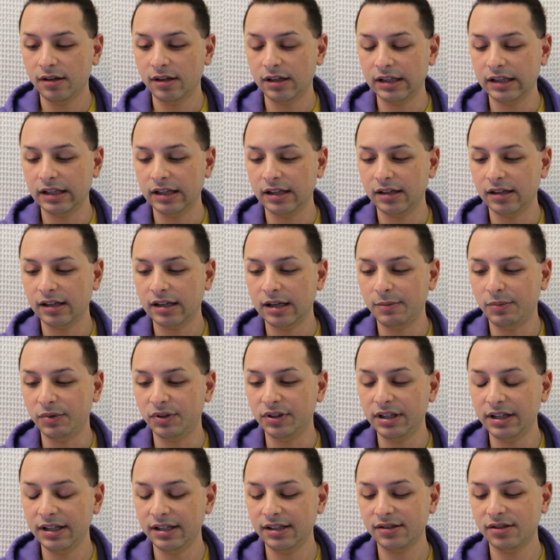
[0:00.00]
And then a
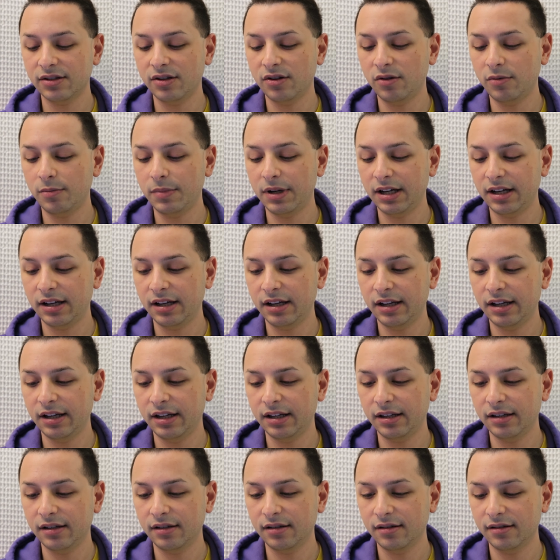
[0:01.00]
couple days go
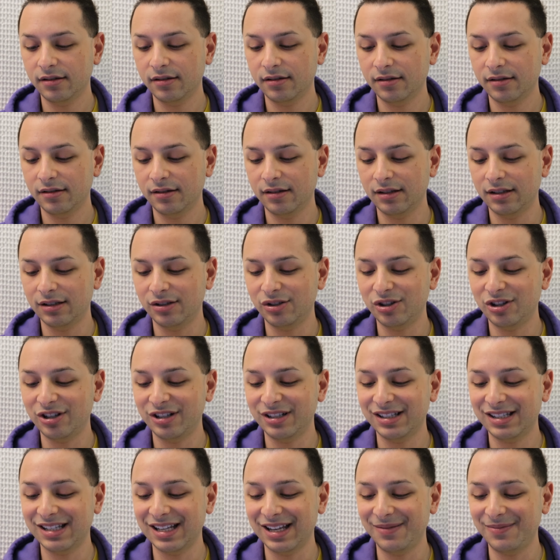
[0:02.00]
by, and
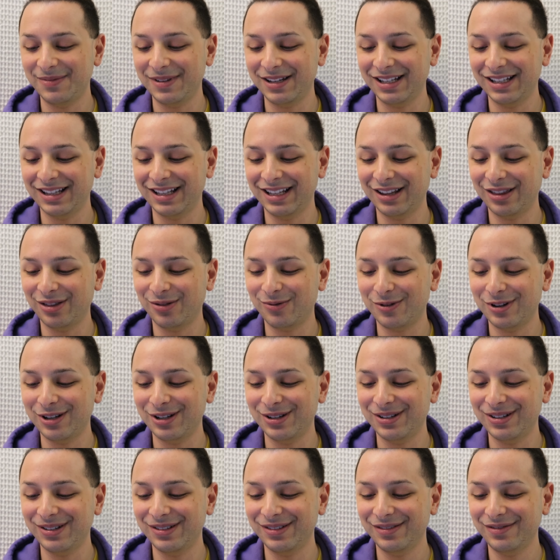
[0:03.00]
John sent me like
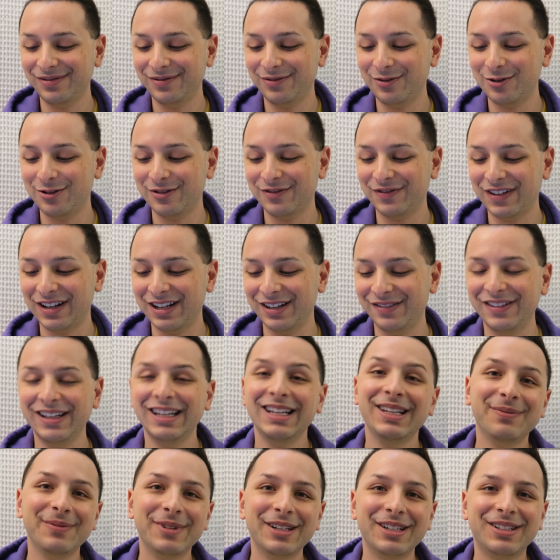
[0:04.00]
three, four, five
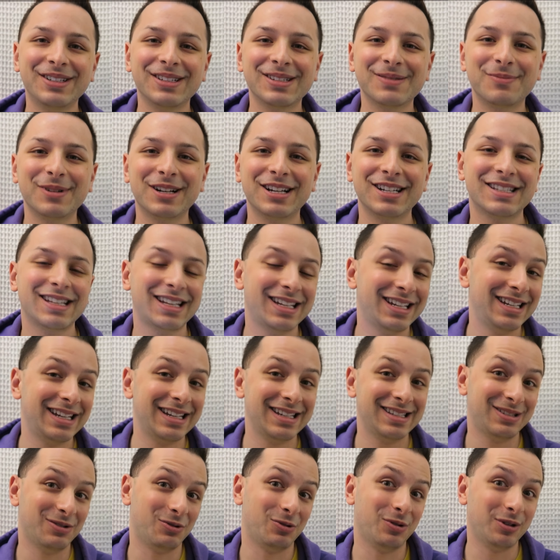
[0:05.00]
emails because I didn't
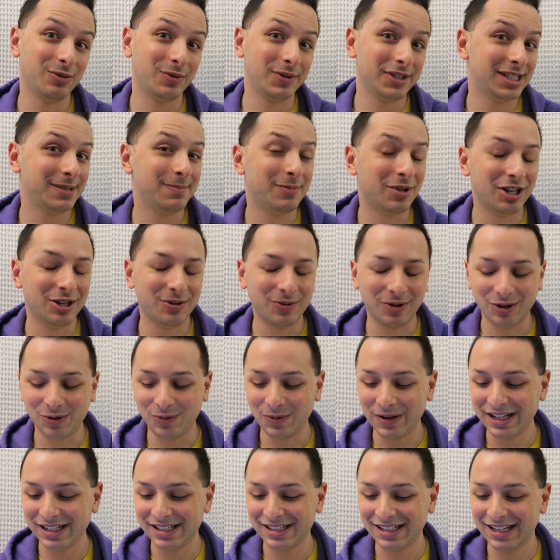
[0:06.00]
necessarily respond right
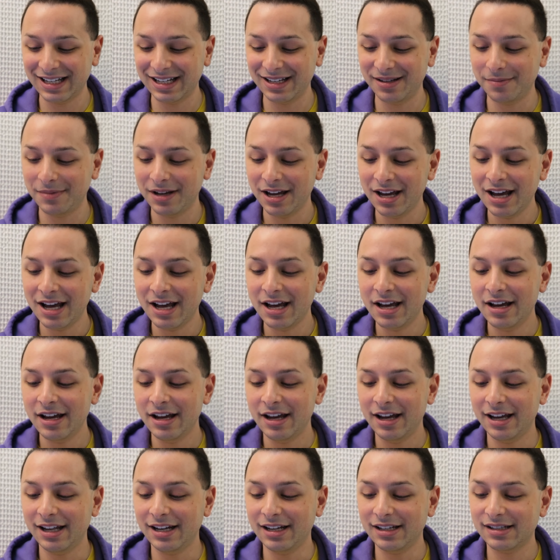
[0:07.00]
away to him.
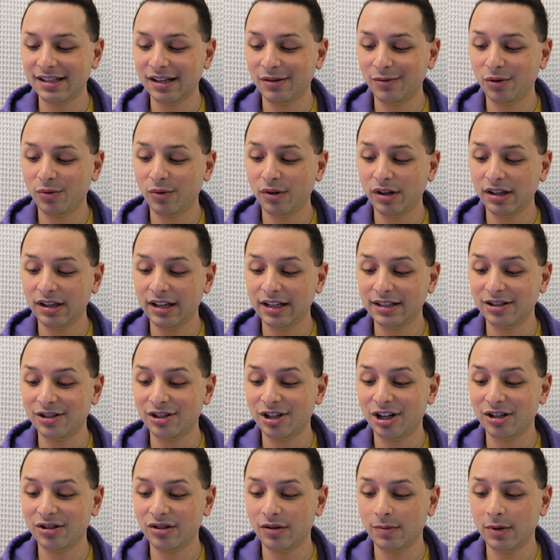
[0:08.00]
And he said, would really like to
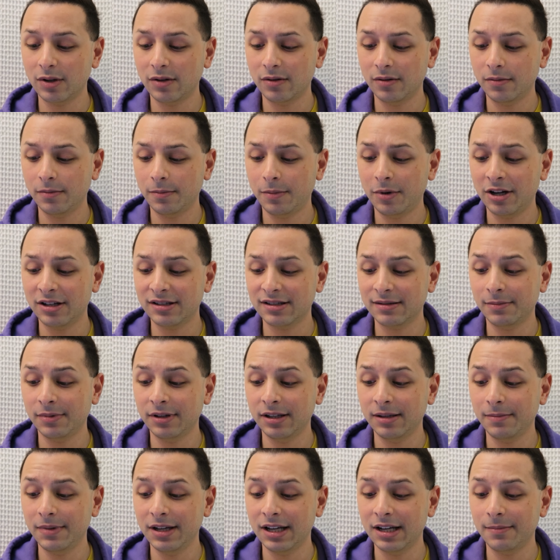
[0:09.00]
talk to you about
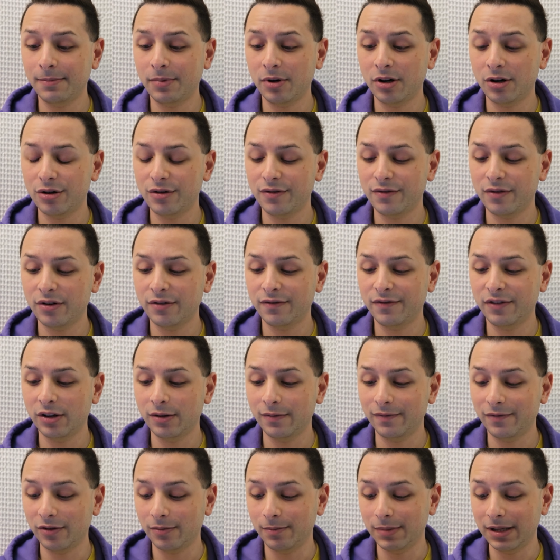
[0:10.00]
possibly being a part of our
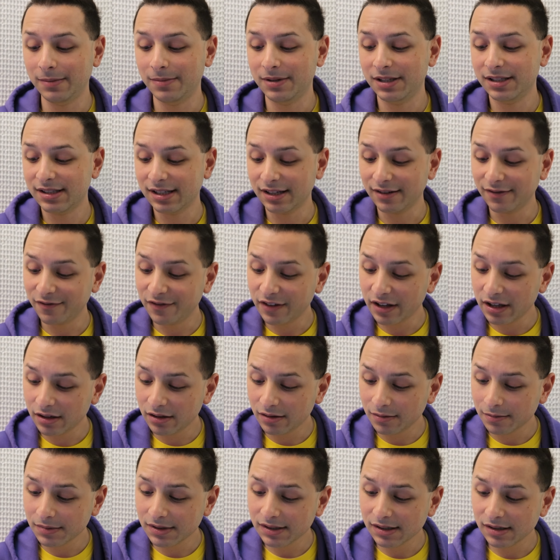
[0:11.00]
film for BBC
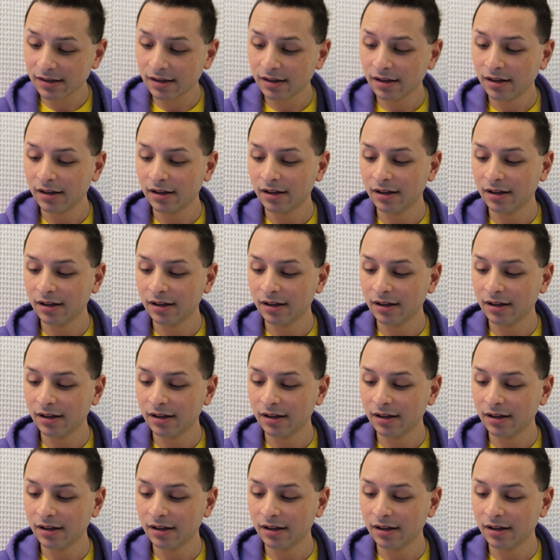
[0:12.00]
Films.